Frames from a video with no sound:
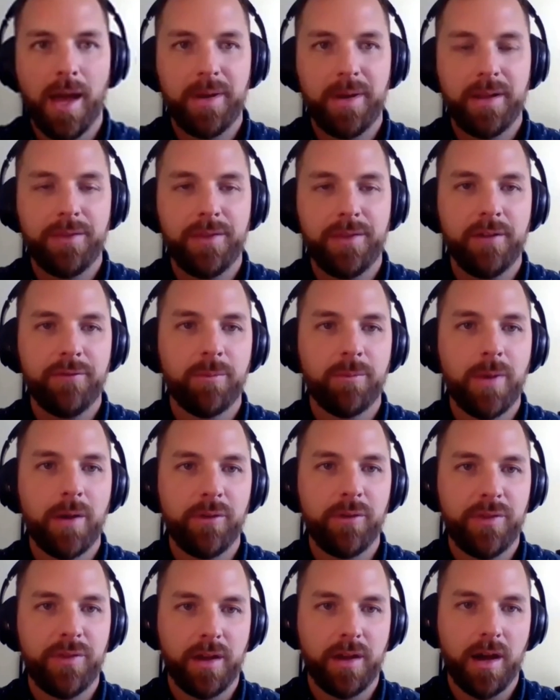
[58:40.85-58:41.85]
mean, I think from
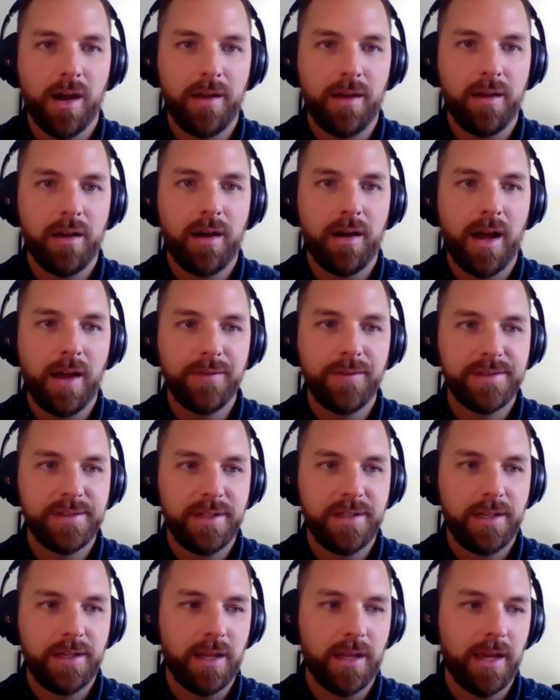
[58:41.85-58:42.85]
everything I've
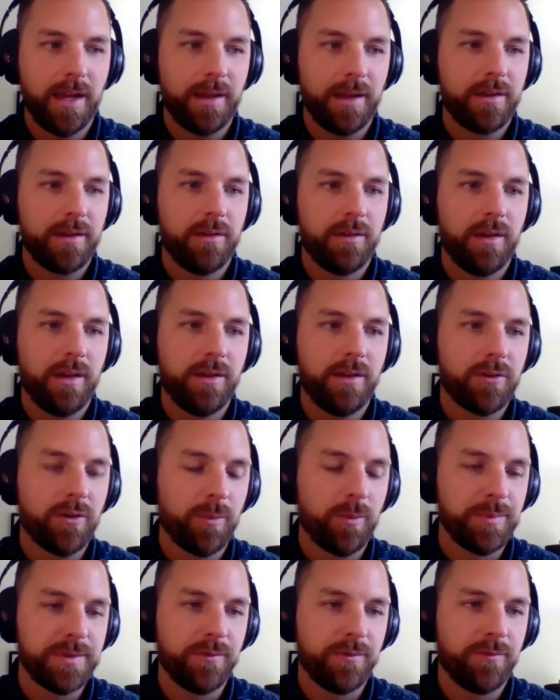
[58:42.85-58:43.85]
seen, like in
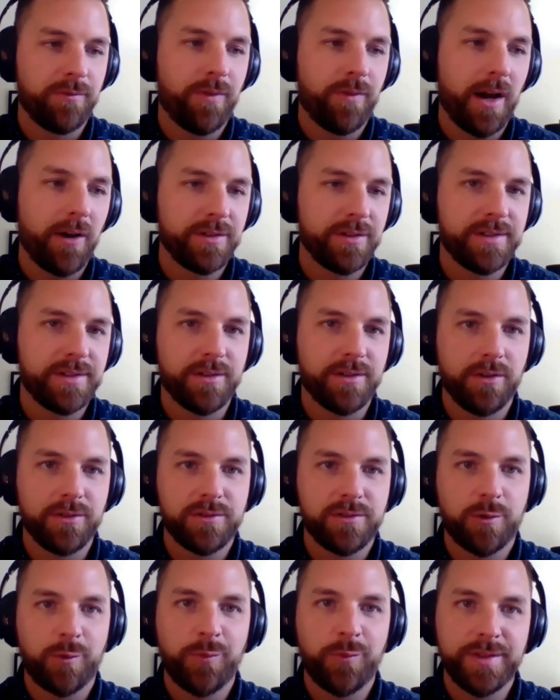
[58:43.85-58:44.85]
terms of viruses on
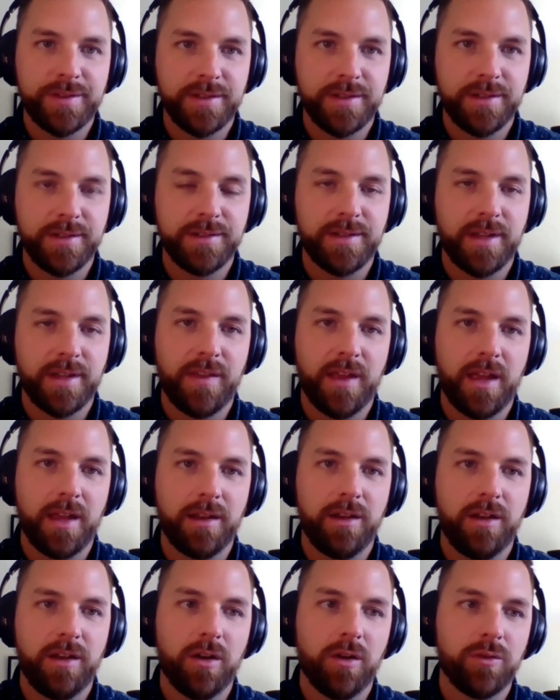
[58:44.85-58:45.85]
surfaces and
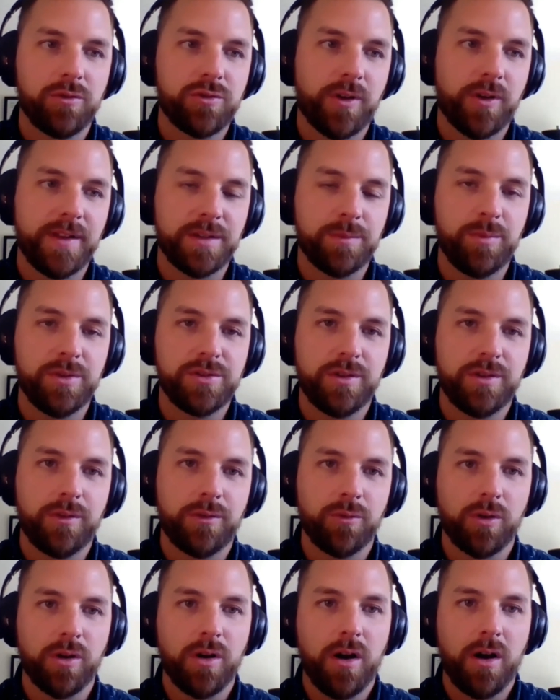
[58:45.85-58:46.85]
then, transmission
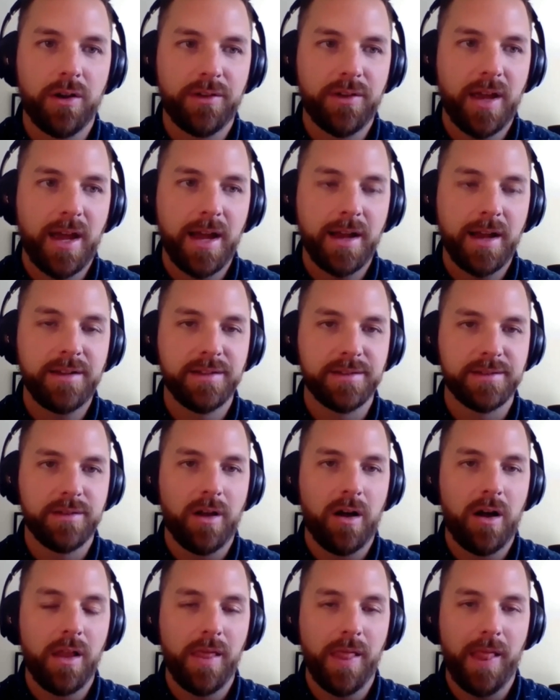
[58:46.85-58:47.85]
through contact is
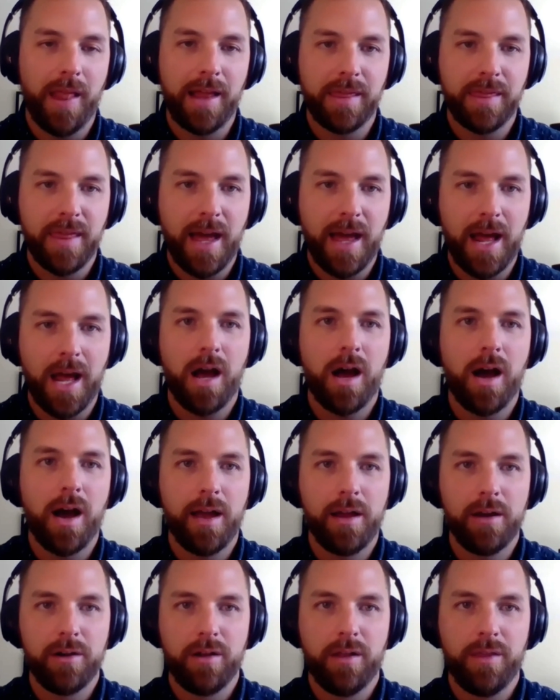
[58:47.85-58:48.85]
not like that
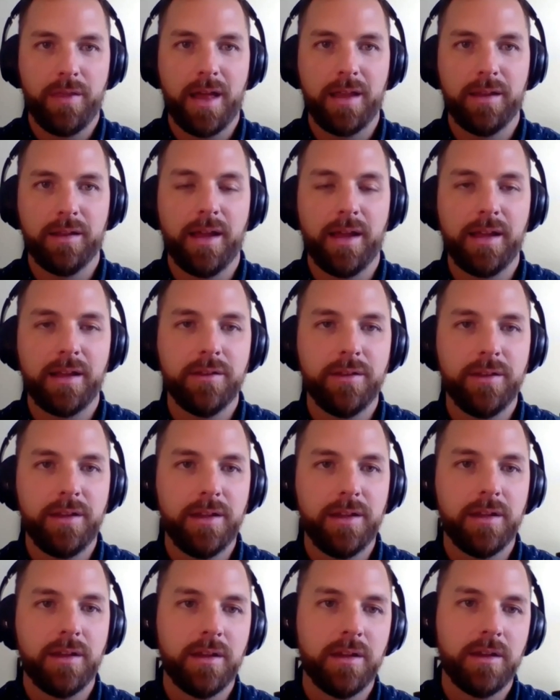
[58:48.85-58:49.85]
high or not that
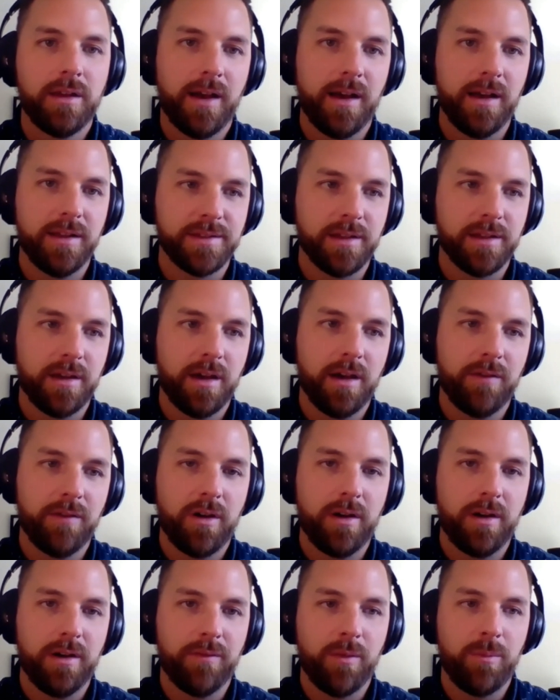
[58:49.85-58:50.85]
likely as
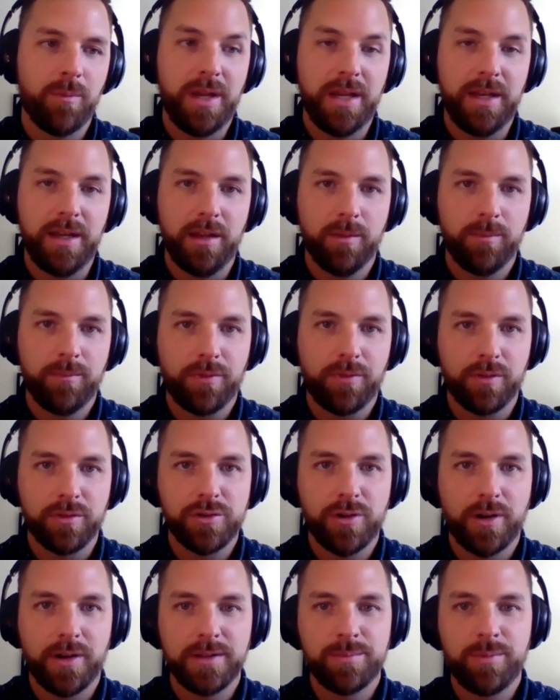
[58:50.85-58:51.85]
of a medium for
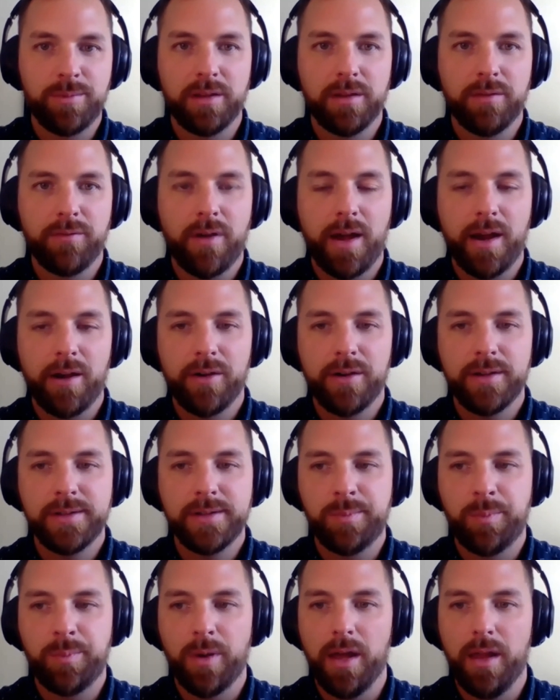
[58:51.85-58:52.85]
transmitting the
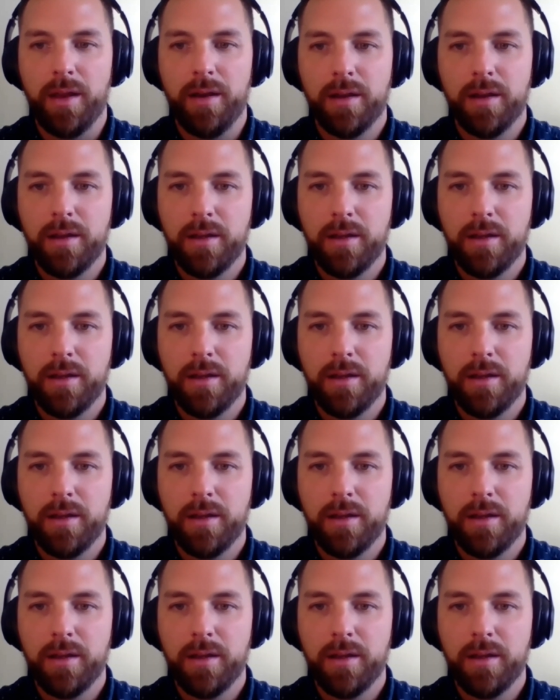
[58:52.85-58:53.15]
virus. But